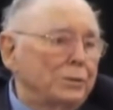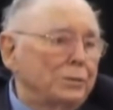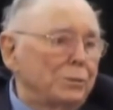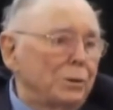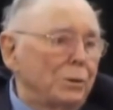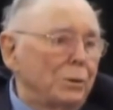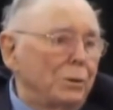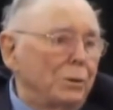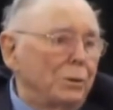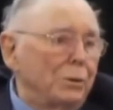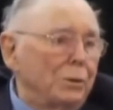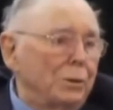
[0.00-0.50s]
it's
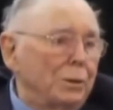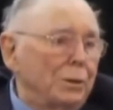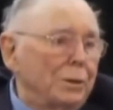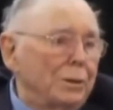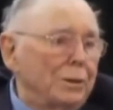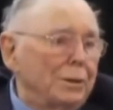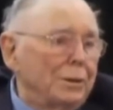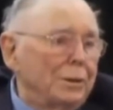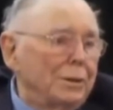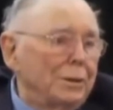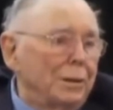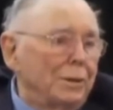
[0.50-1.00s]
true.
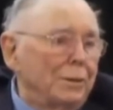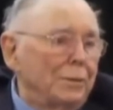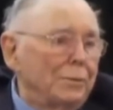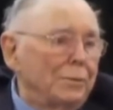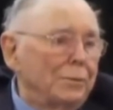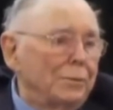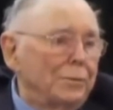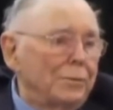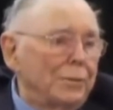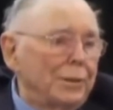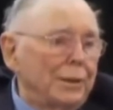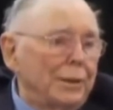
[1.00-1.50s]

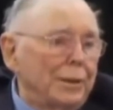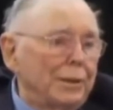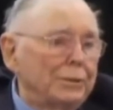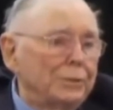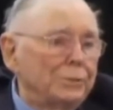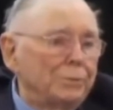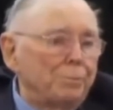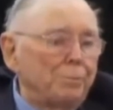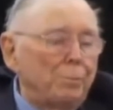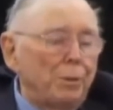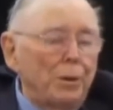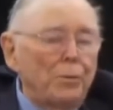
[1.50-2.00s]

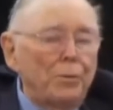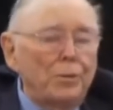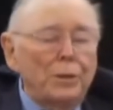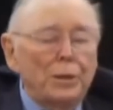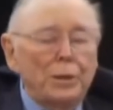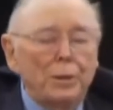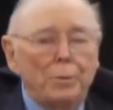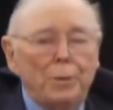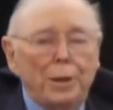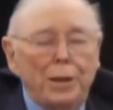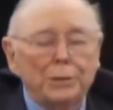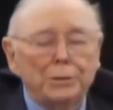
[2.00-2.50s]
It's
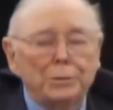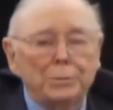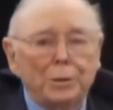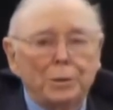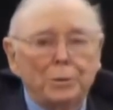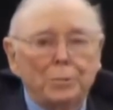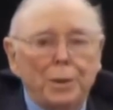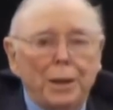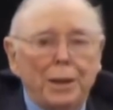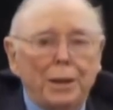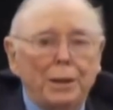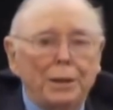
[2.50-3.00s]
perfectly
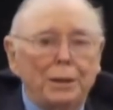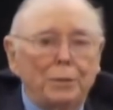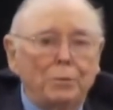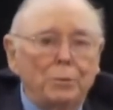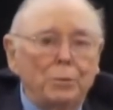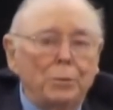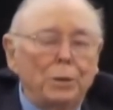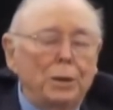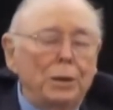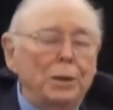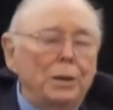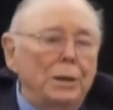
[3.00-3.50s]
possible
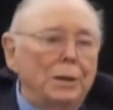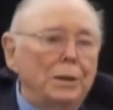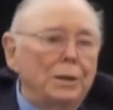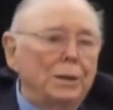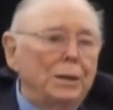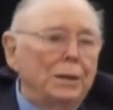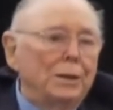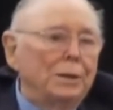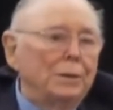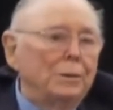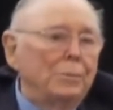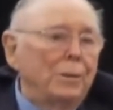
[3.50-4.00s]
to
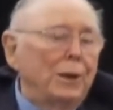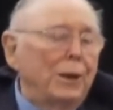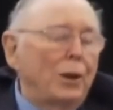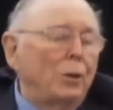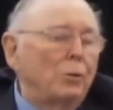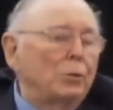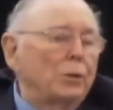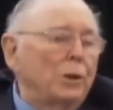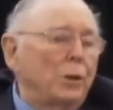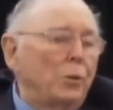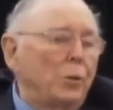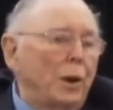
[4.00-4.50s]
buy
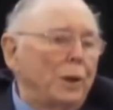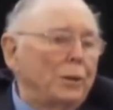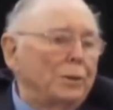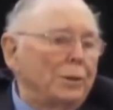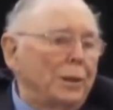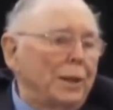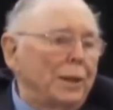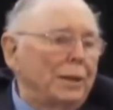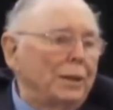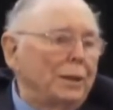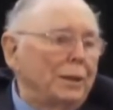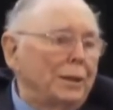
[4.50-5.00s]
only
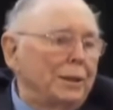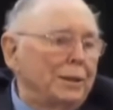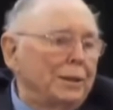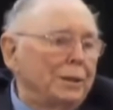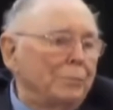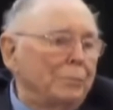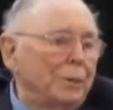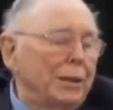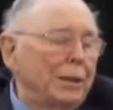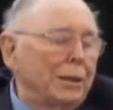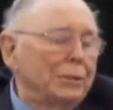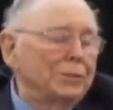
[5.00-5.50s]
one thing
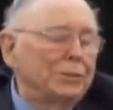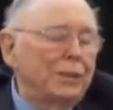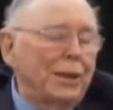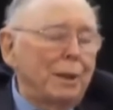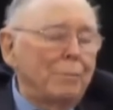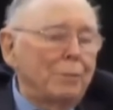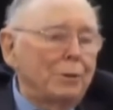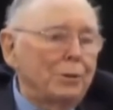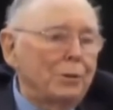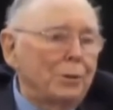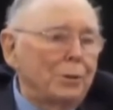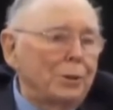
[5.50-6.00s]
because
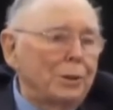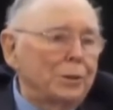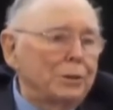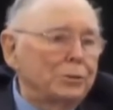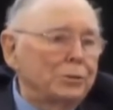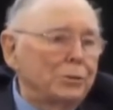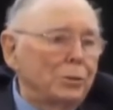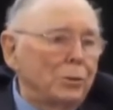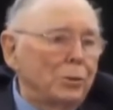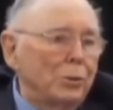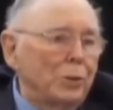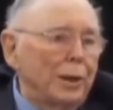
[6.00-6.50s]
the opportunity
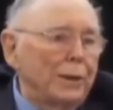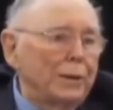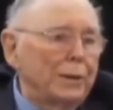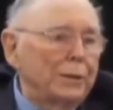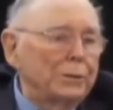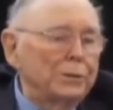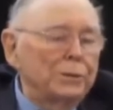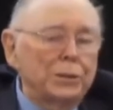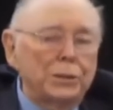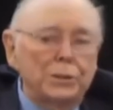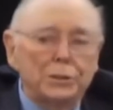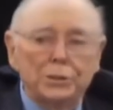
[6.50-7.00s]
is so great
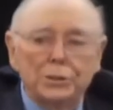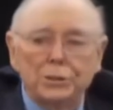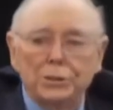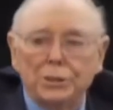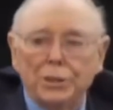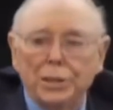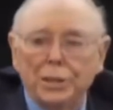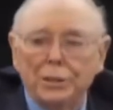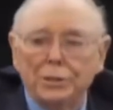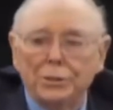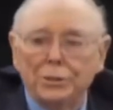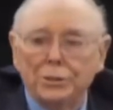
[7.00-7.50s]
and such
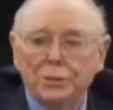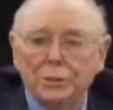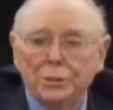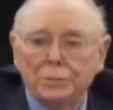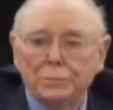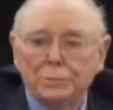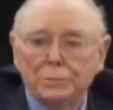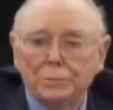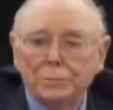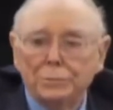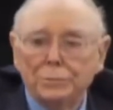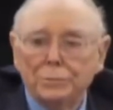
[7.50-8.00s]
a cinch,
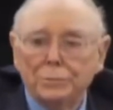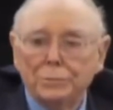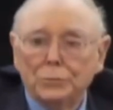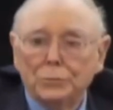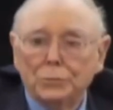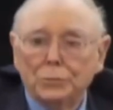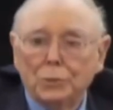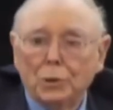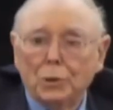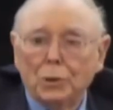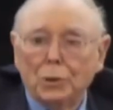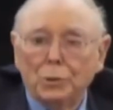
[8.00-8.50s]

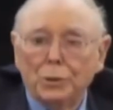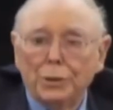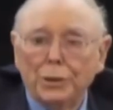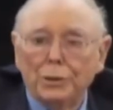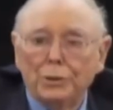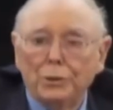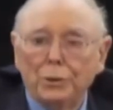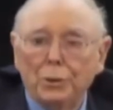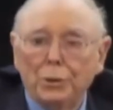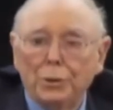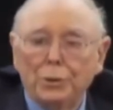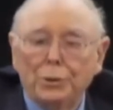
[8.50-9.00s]
or
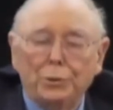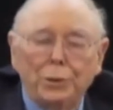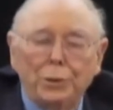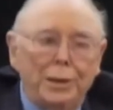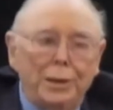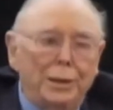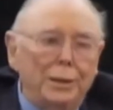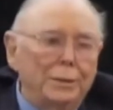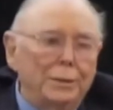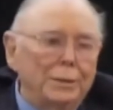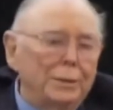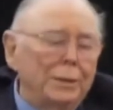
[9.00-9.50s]
only two or
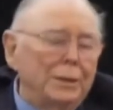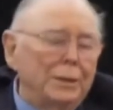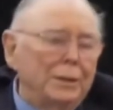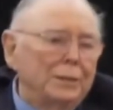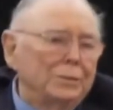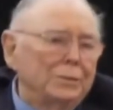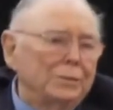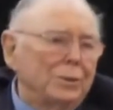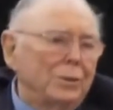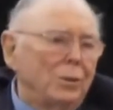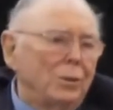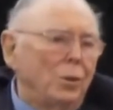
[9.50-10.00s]
three.
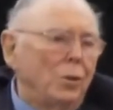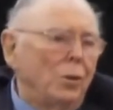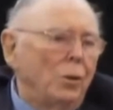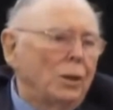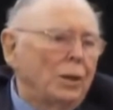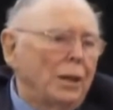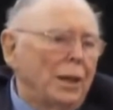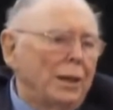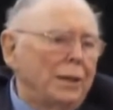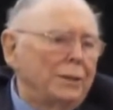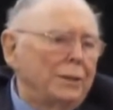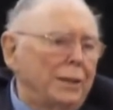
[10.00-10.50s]
So the
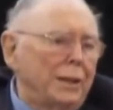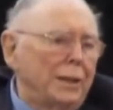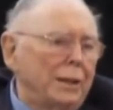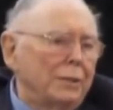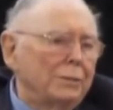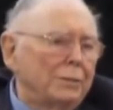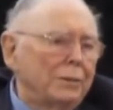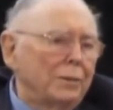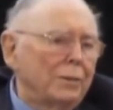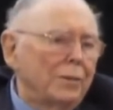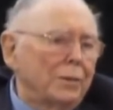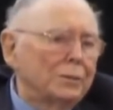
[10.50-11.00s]
whole
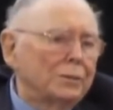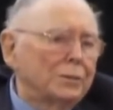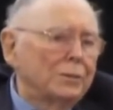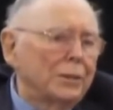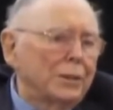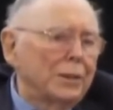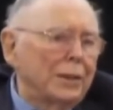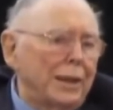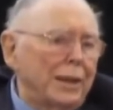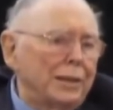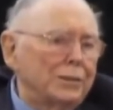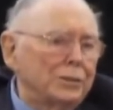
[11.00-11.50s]
idea of
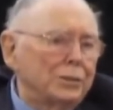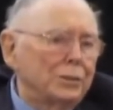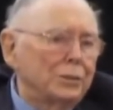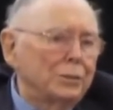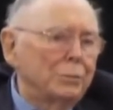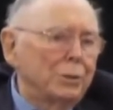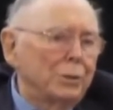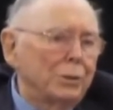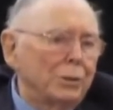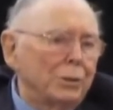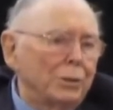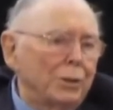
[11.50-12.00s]

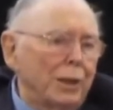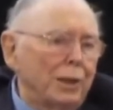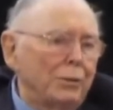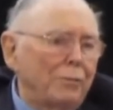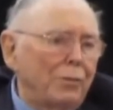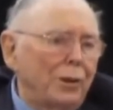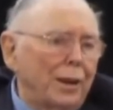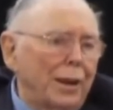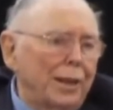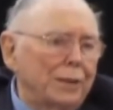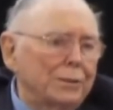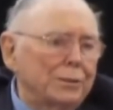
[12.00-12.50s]
diversification when you're
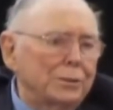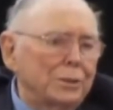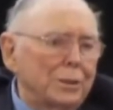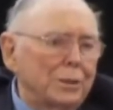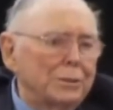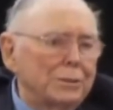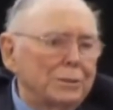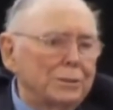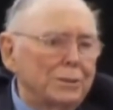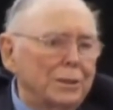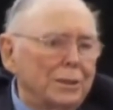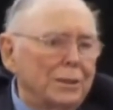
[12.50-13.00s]
looking for
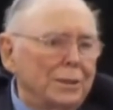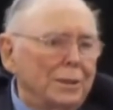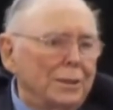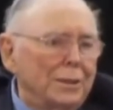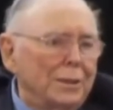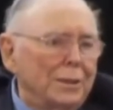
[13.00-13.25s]
excellence